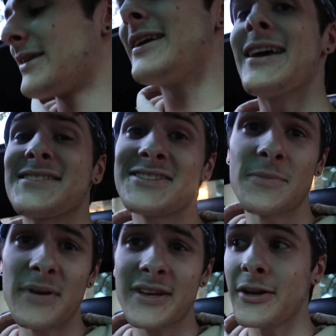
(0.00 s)
Yes, it's
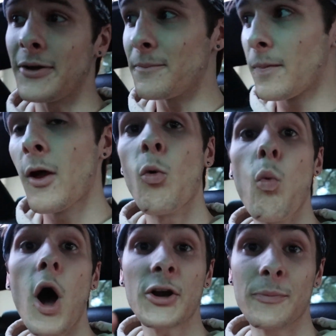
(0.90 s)
a big cup.
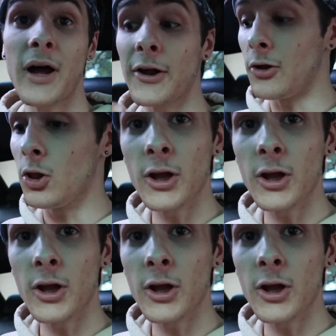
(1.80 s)
Water bottle.